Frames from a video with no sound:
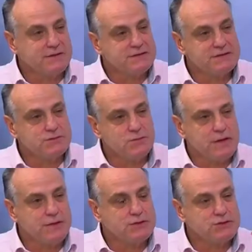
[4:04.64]
and this is where
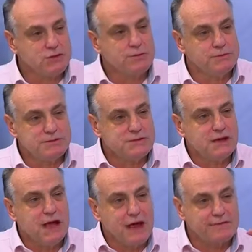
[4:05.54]
the terms
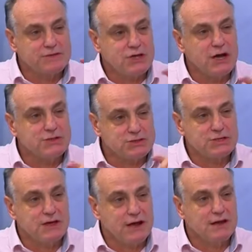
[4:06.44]
have changed
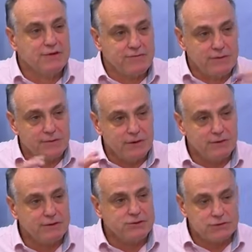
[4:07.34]
slightly from the
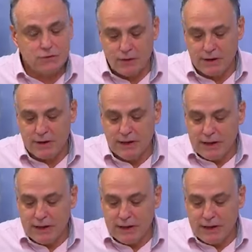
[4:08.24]
original one,